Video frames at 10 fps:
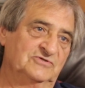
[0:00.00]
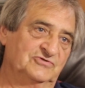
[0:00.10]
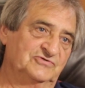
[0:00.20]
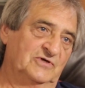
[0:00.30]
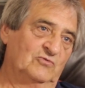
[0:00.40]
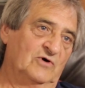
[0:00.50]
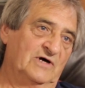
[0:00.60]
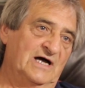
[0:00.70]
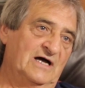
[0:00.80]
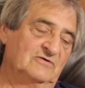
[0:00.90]
to see
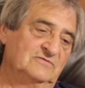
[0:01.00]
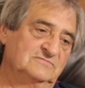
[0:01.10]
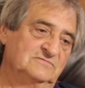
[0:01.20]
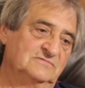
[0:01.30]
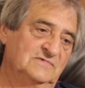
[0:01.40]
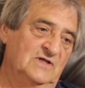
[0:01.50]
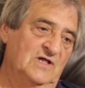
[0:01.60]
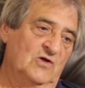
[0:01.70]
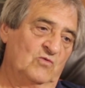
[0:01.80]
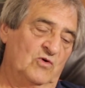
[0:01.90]

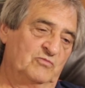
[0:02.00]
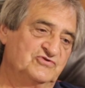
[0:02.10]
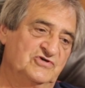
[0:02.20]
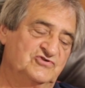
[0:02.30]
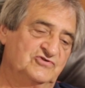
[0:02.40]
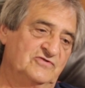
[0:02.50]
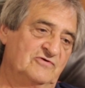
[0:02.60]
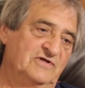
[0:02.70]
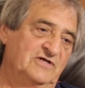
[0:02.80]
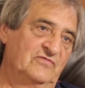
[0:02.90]
what position
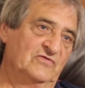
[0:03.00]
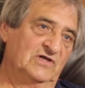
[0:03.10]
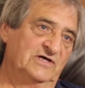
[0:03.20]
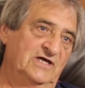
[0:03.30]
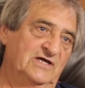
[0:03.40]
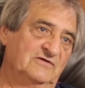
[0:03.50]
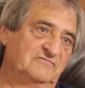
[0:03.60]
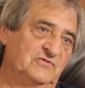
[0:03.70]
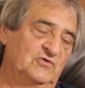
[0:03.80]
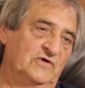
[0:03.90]
they're in the league and
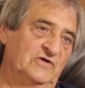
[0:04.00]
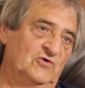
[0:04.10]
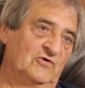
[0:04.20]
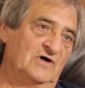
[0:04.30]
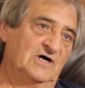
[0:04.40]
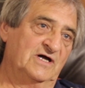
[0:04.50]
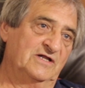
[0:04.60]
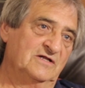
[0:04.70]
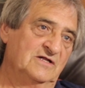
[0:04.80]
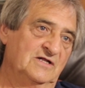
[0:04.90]
if they're doing all right.